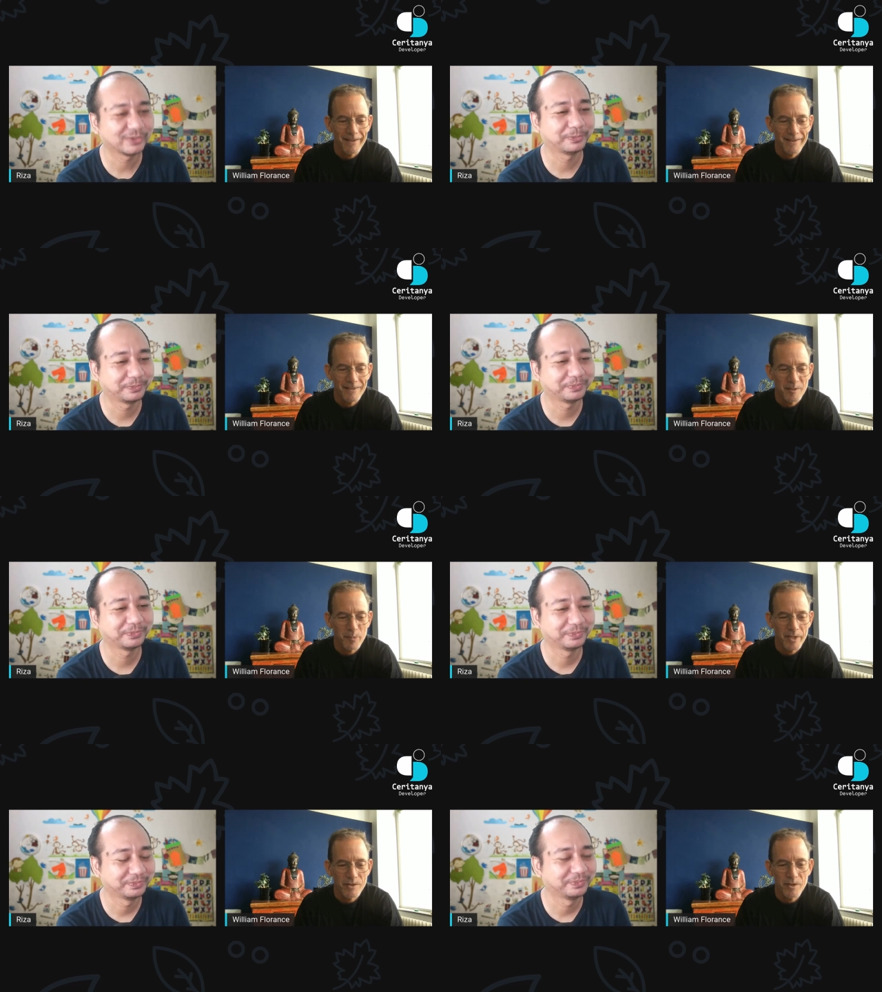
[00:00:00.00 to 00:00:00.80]
Speaker 1: It's a
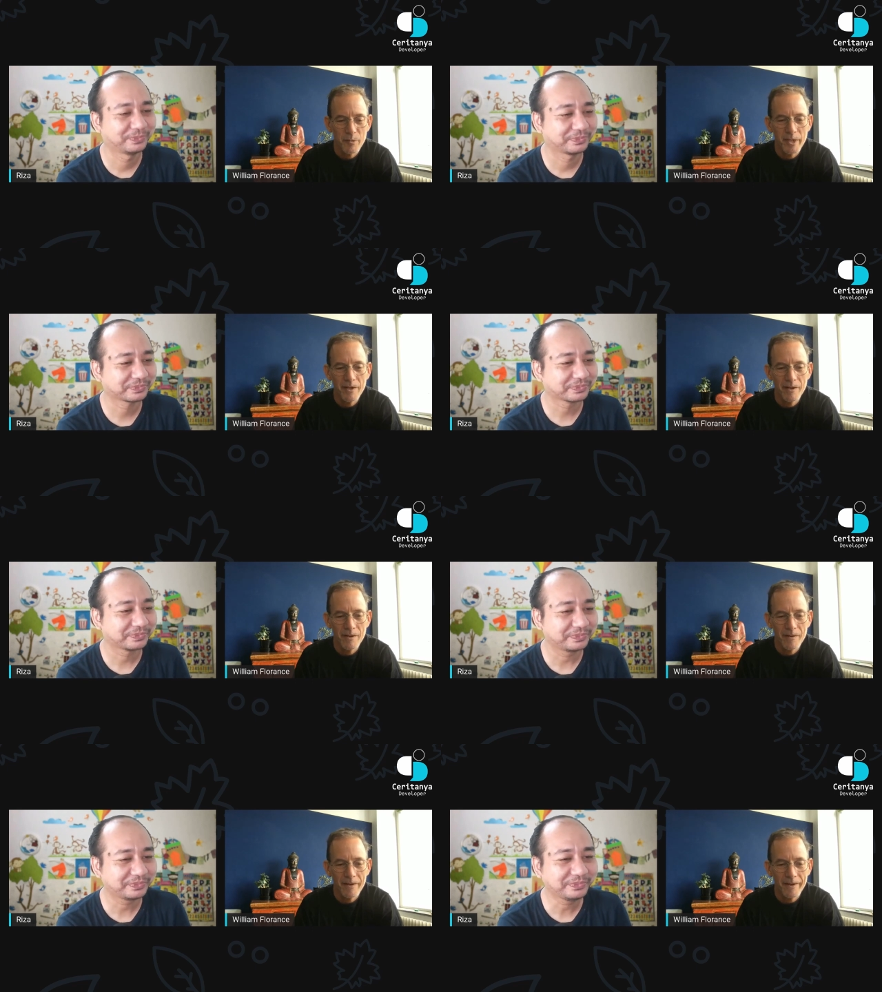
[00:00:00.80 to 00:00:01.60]
pleasure to be
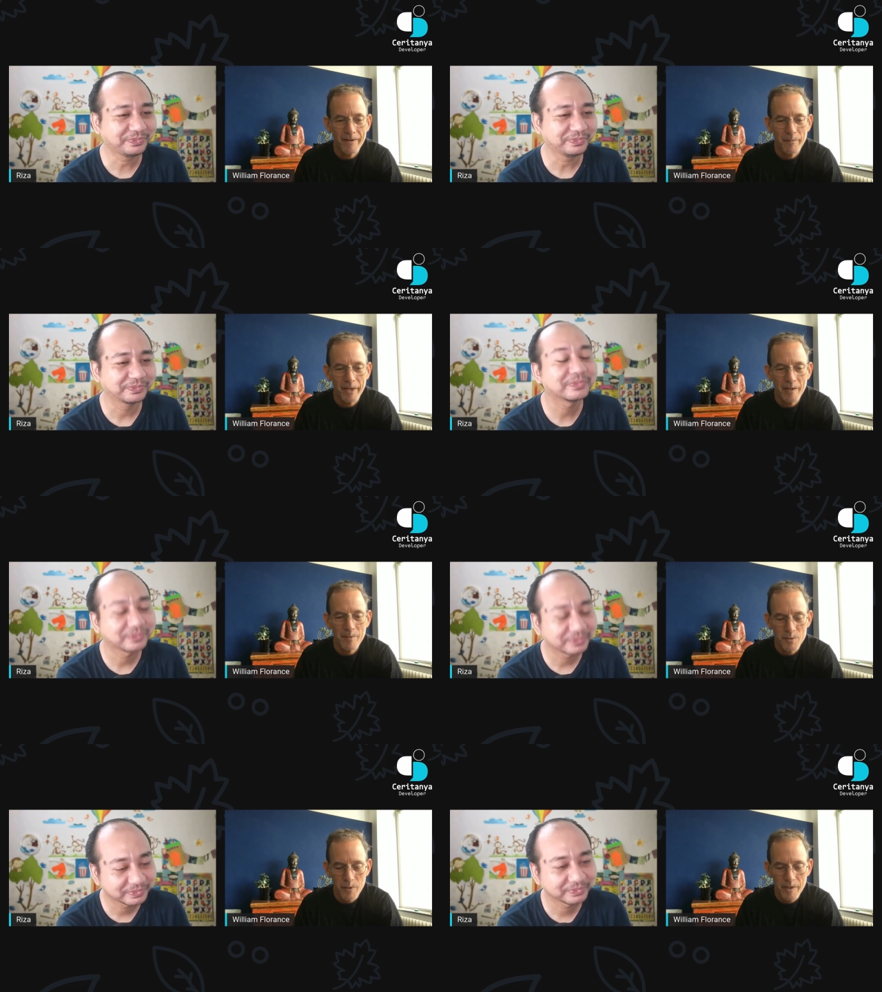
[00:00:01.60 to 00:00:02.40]
here. My name
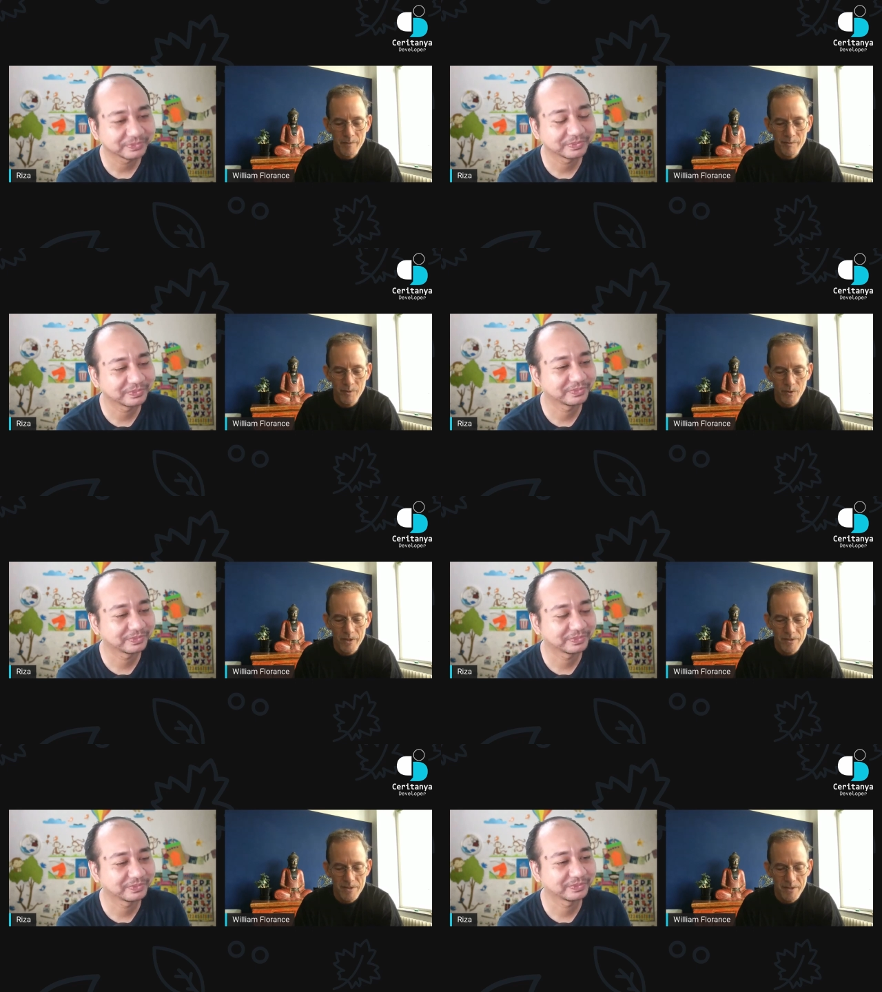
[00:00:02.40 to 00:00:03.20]
is William
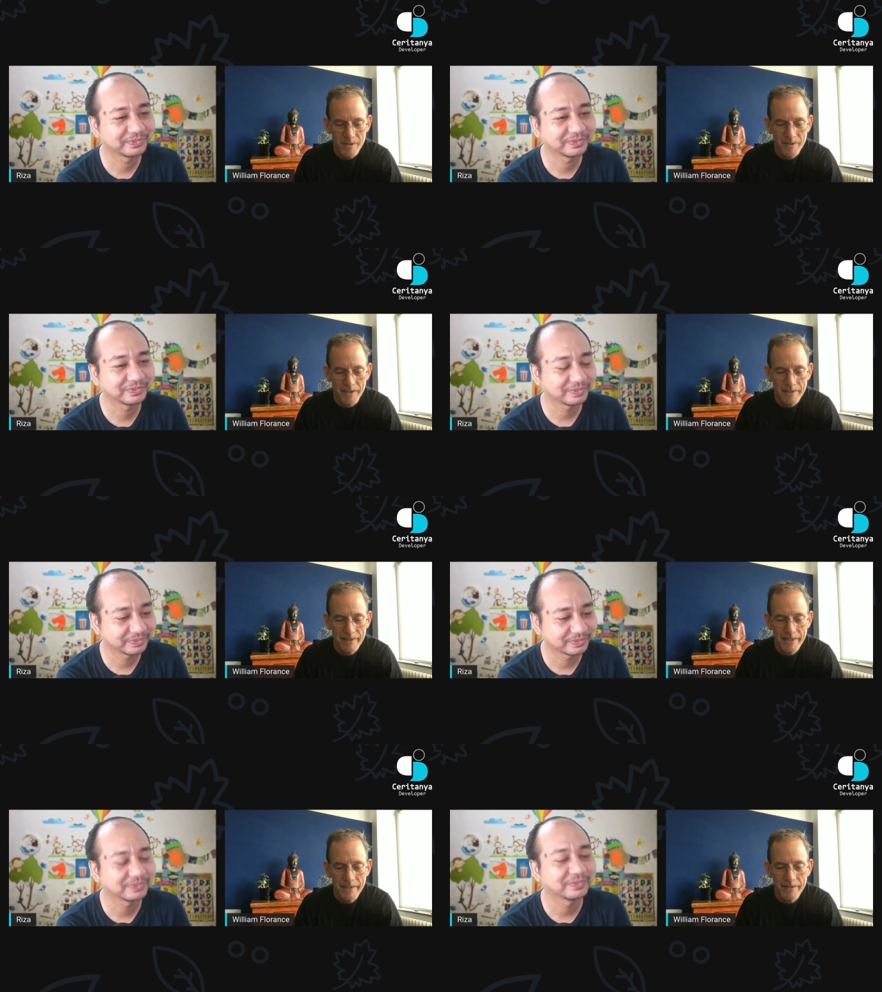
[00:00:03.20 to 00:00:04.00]
Florance, and I
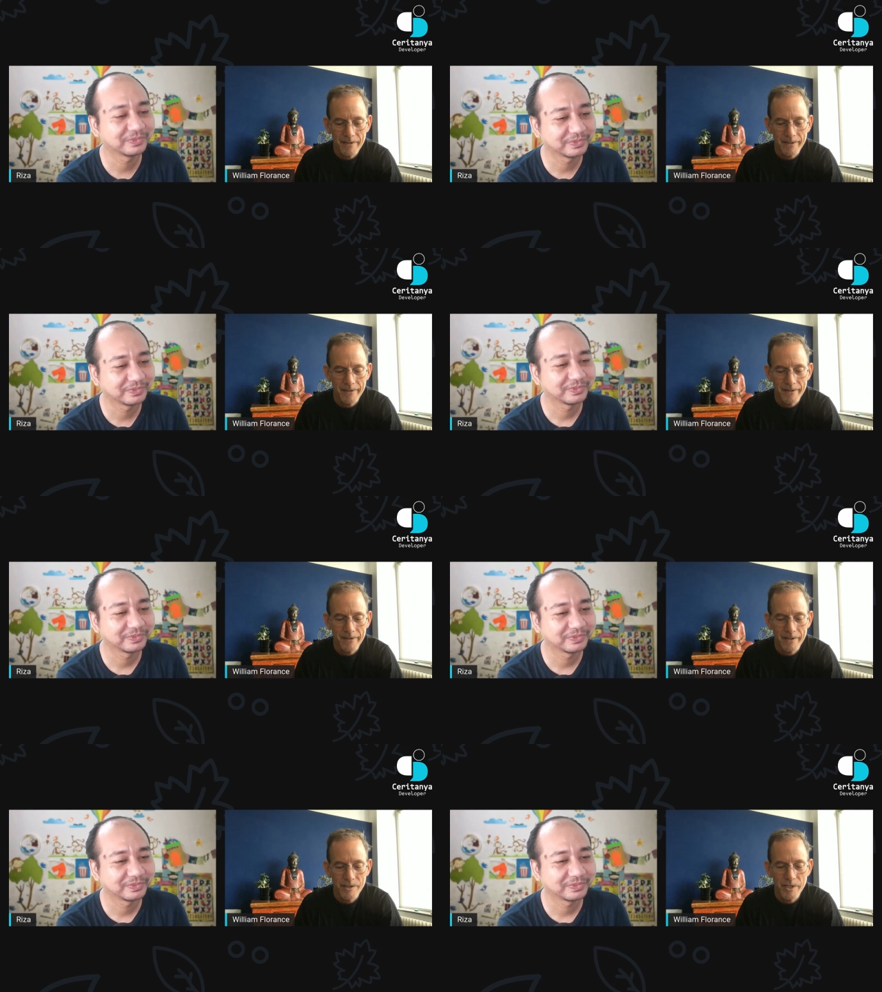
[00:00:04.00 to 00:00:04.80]
lead
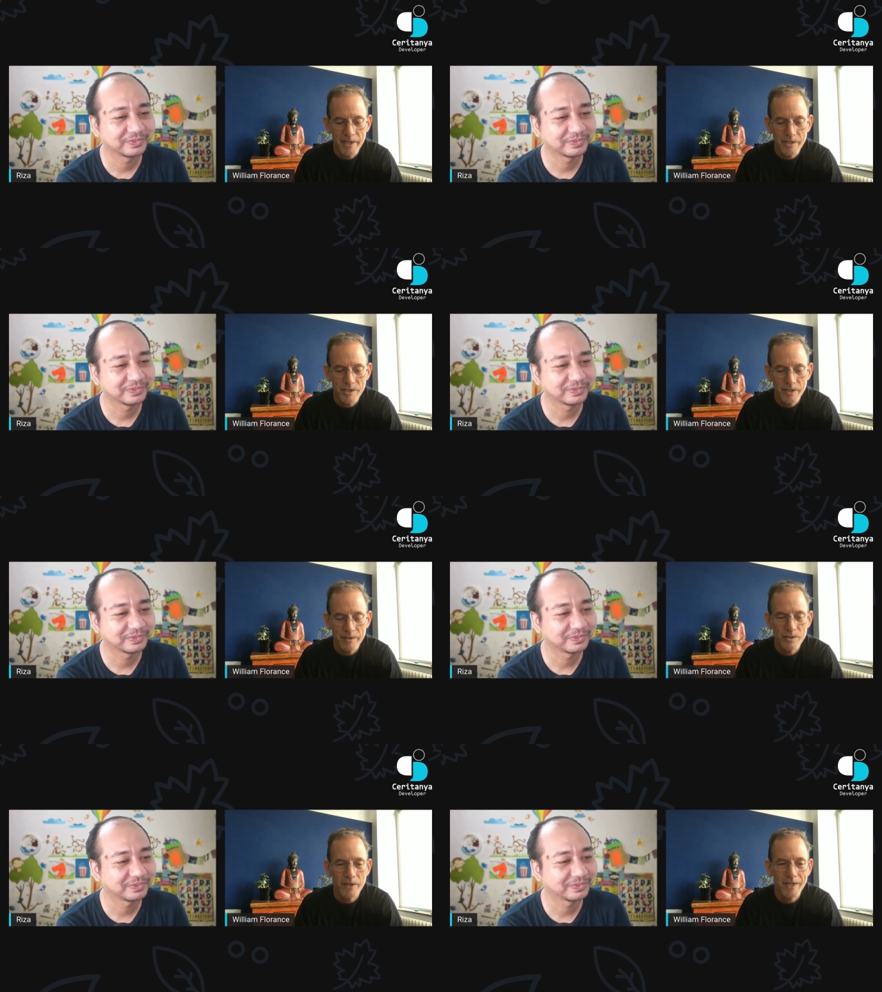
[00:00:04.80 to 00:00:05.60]
education
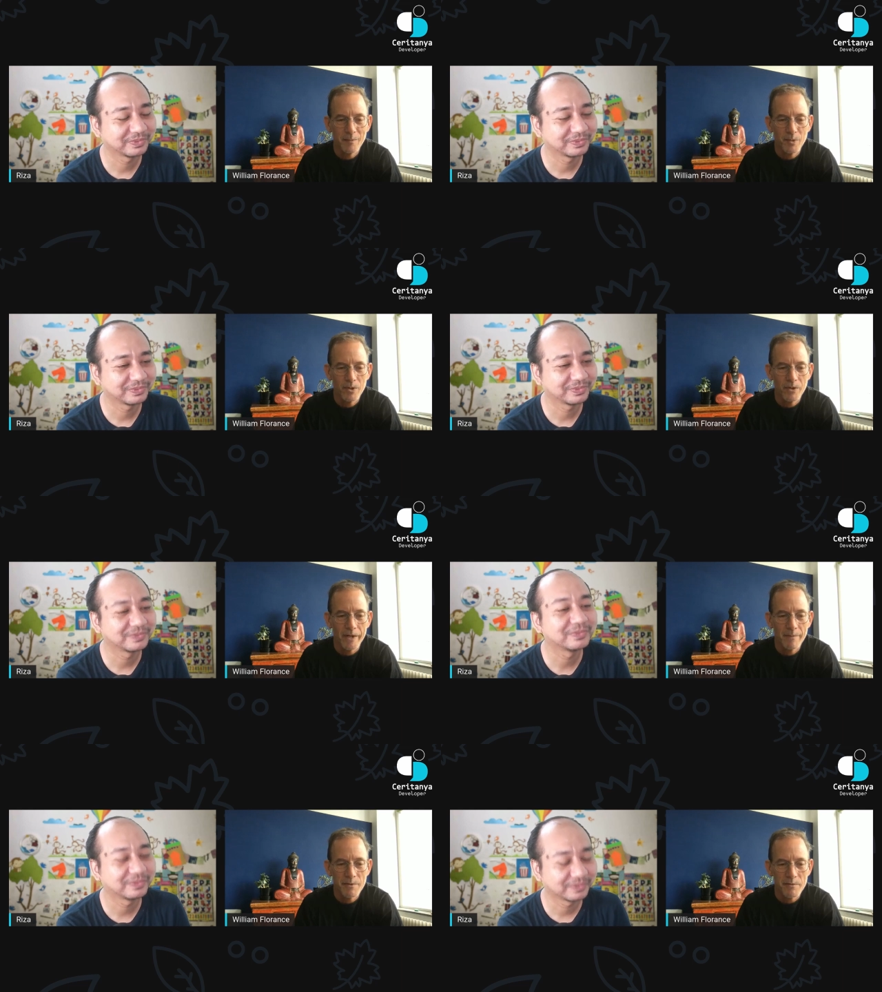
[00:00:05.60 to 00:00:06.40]
and training
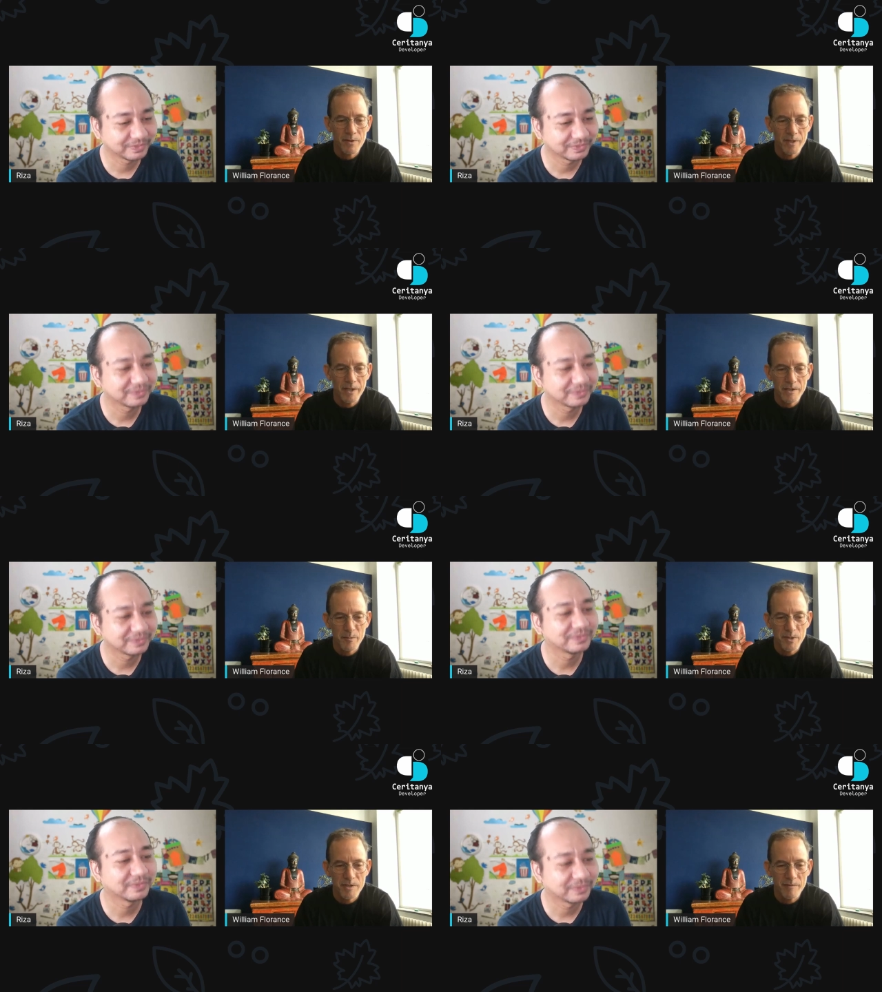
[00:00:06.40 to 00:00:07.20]
programs for the Asia
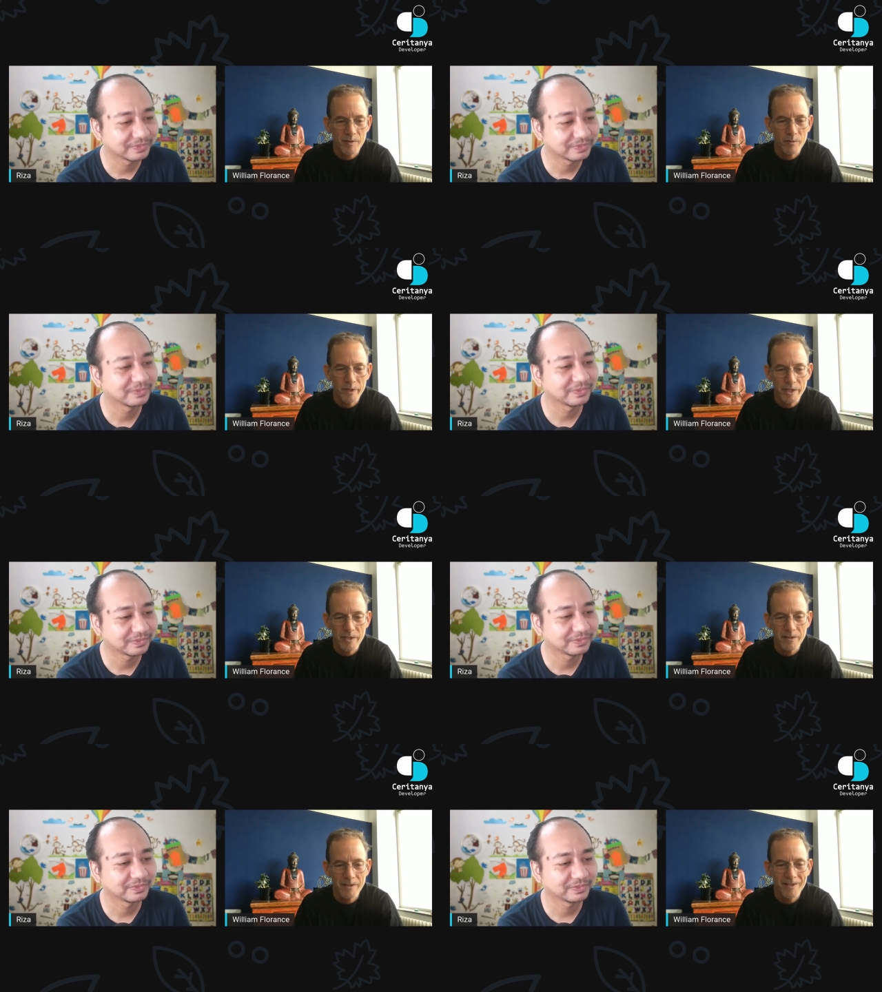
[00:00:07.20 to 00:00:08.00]
Pacific region.